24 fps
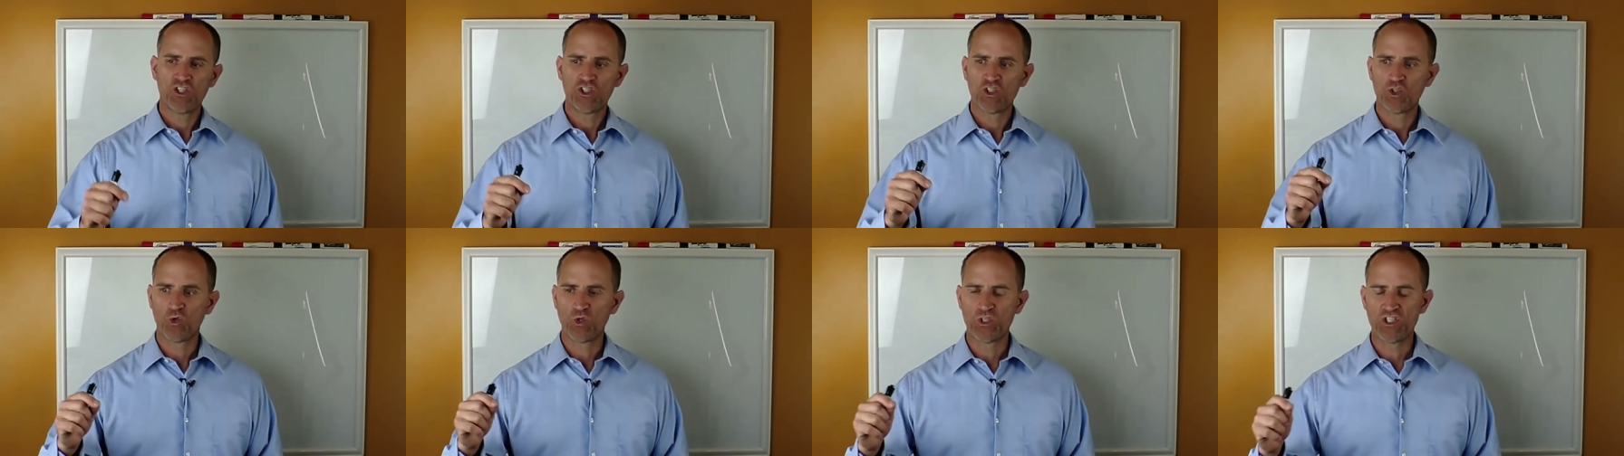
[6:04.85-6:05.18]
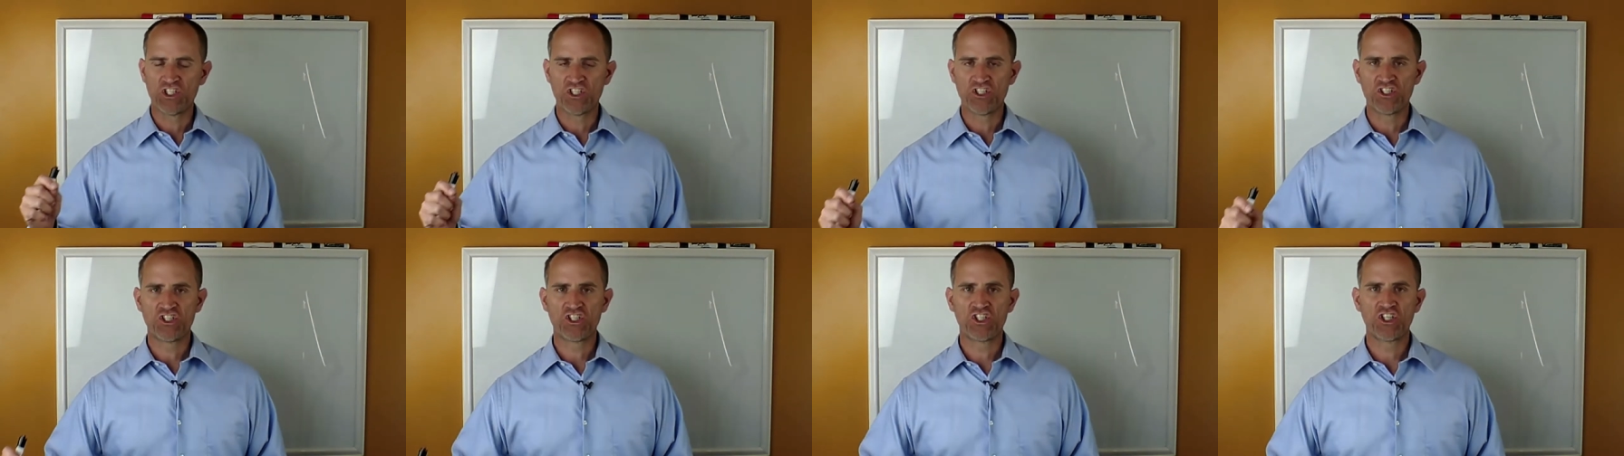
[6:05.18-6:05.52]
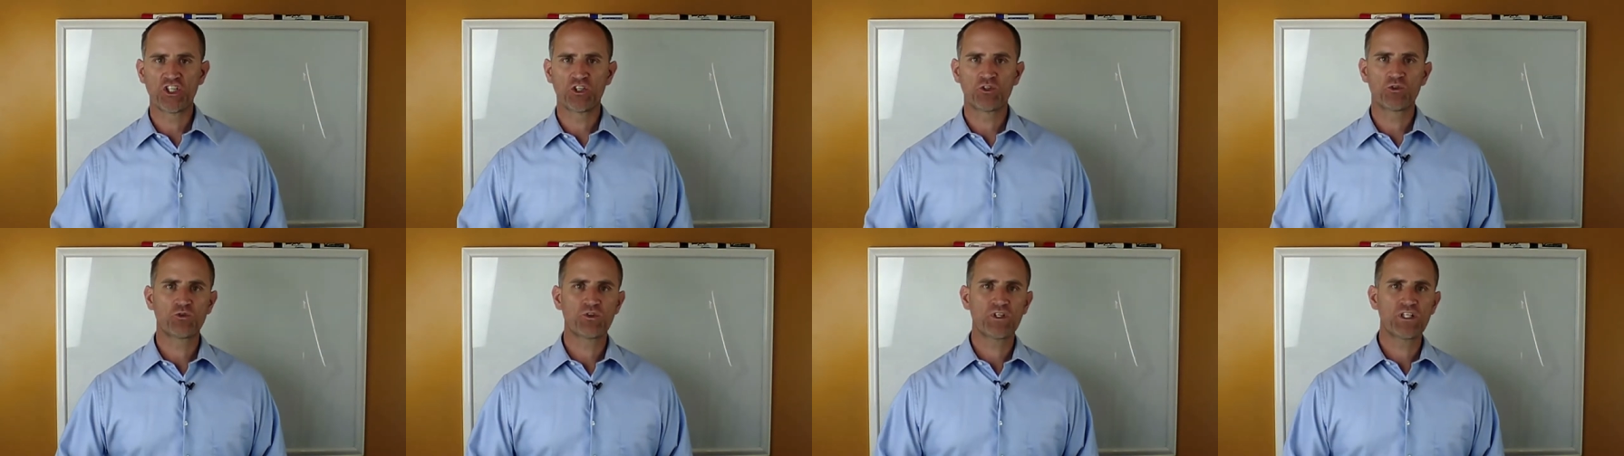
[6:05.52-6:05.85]
toward your
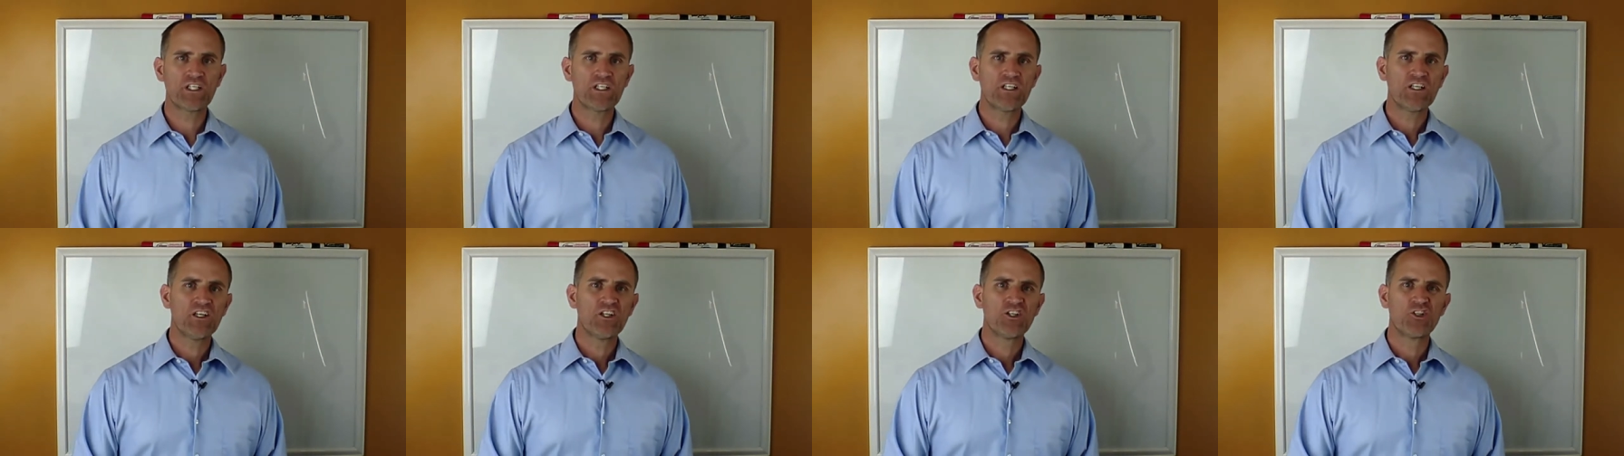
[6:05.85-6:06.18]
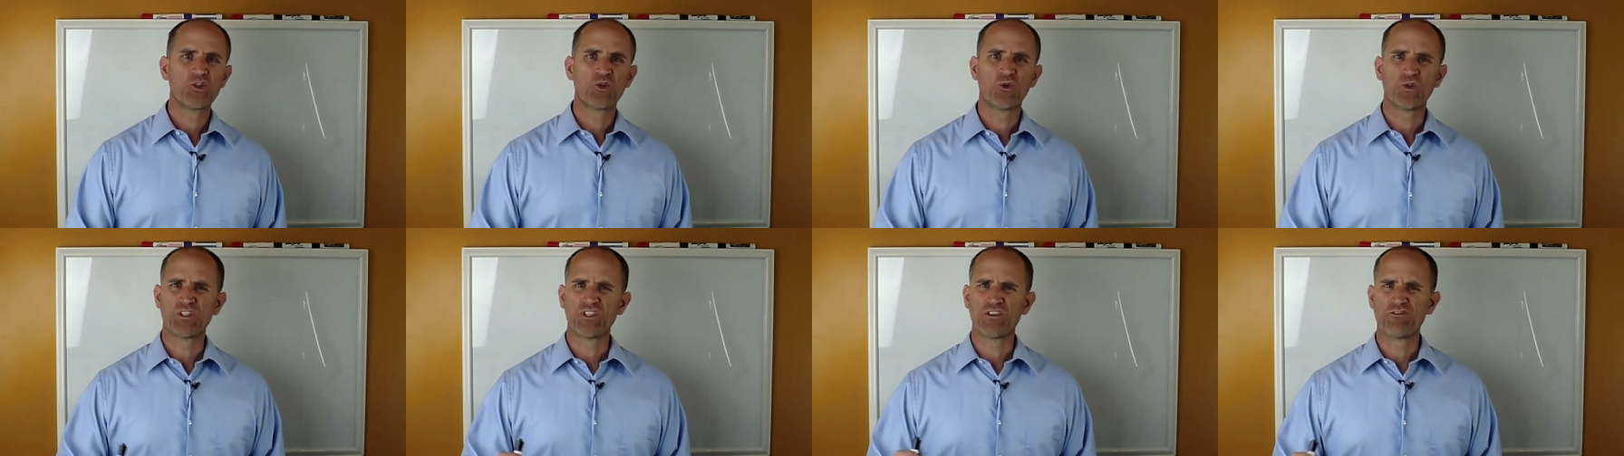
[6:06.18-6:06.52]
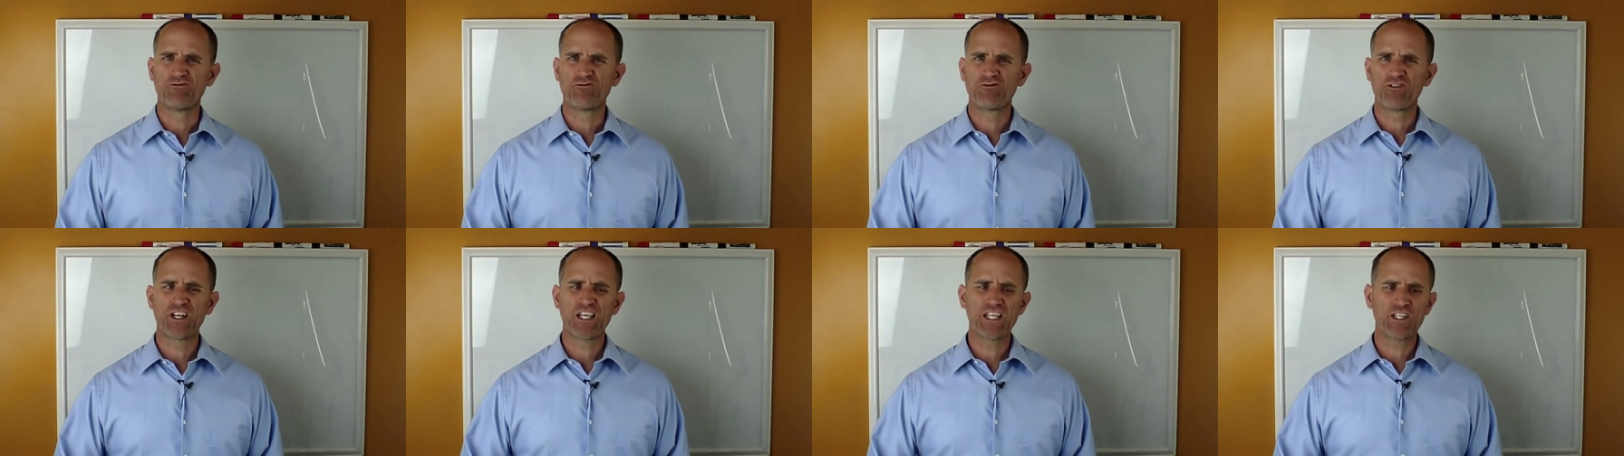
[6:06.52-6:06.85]
children, toward a
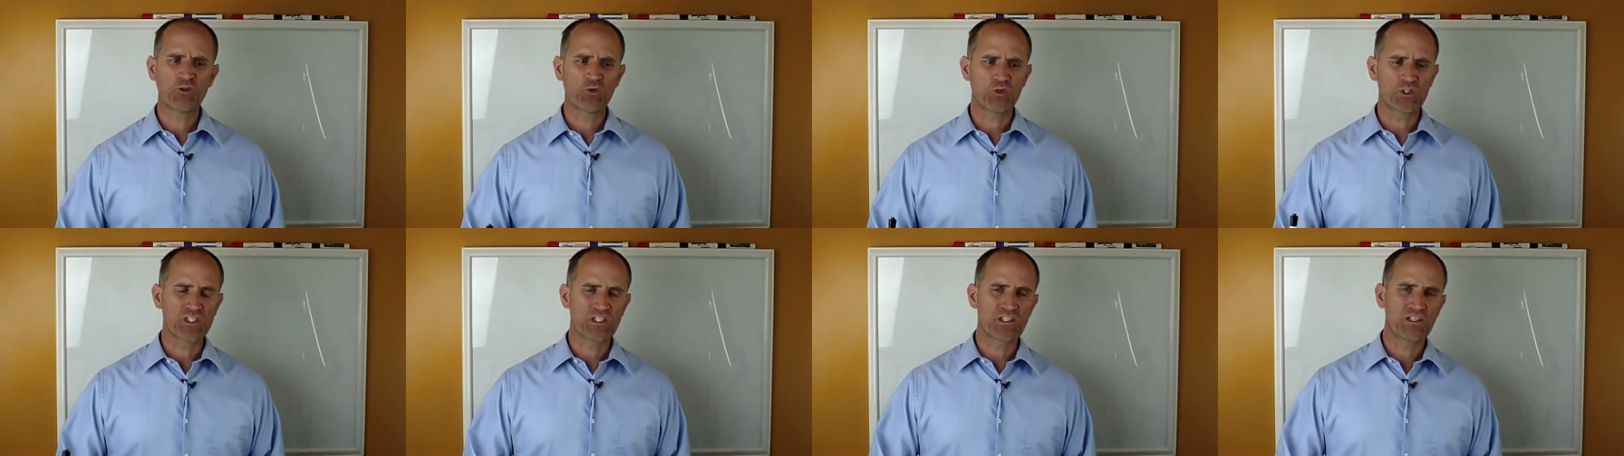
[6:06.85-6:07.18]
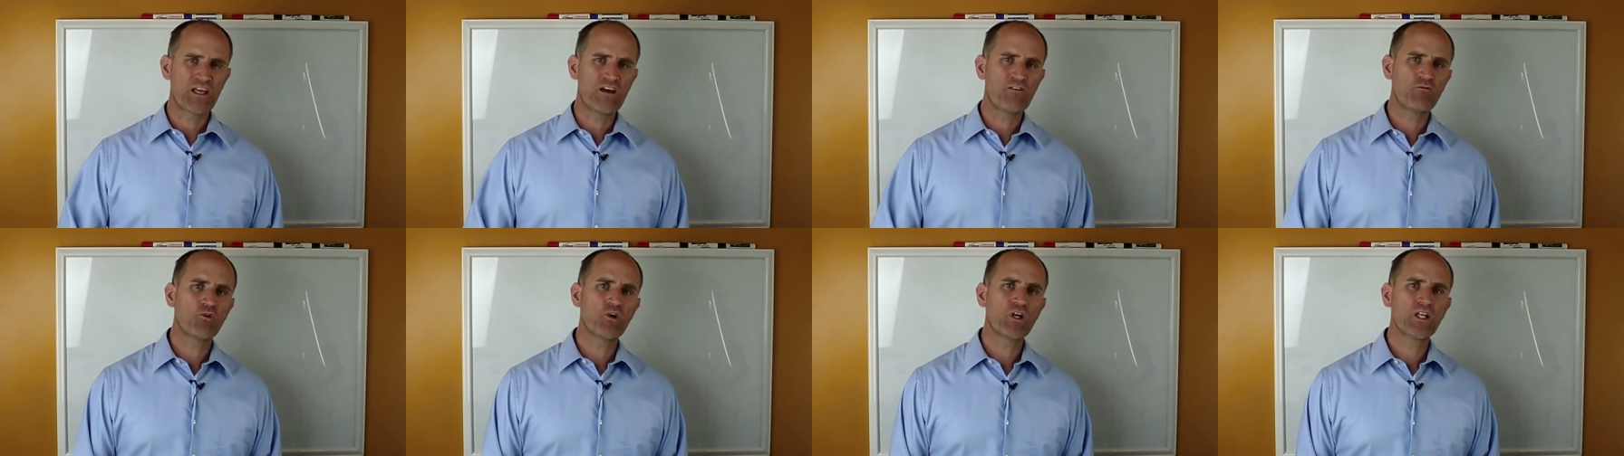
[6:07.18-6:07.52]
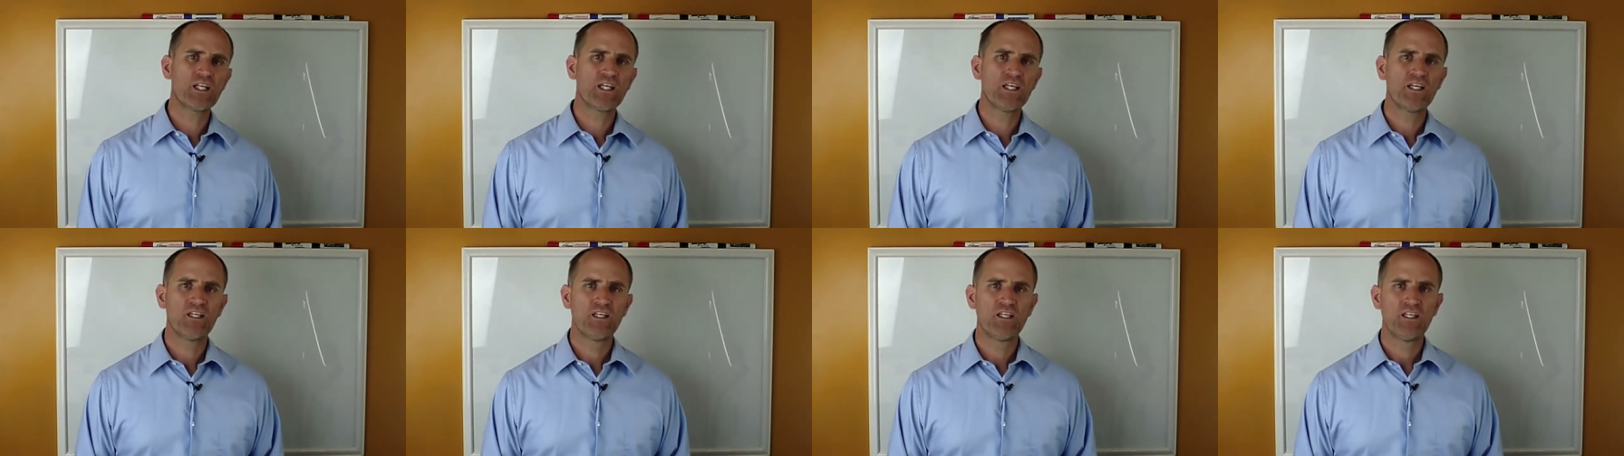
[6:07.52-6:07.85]
friend, toward a loved
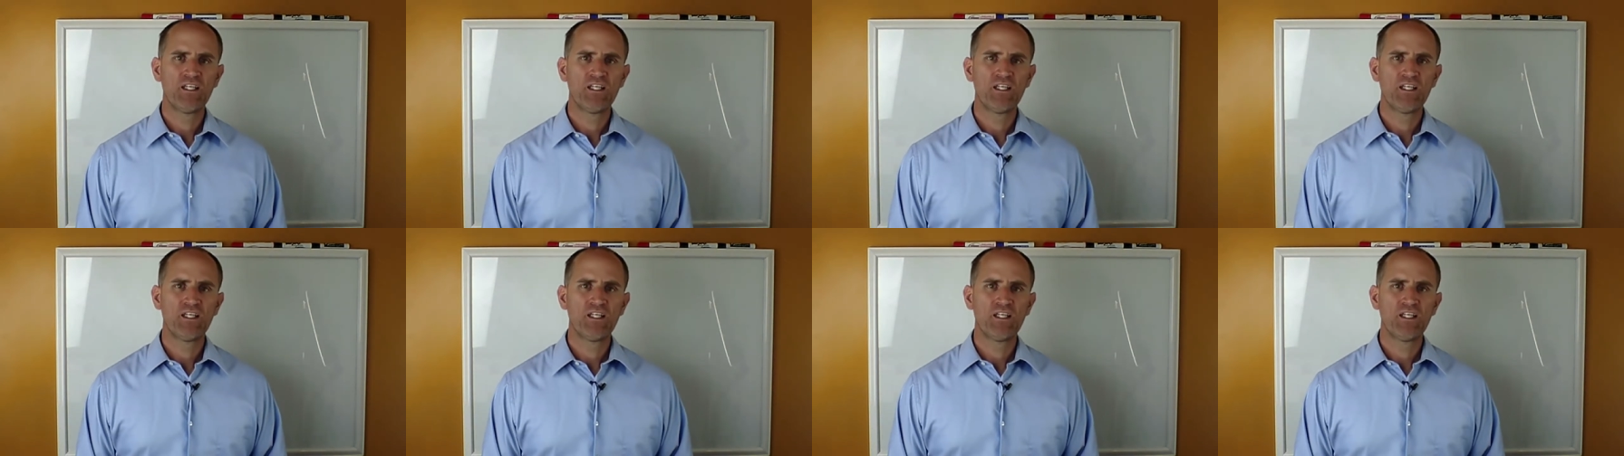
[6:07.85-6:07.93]
one,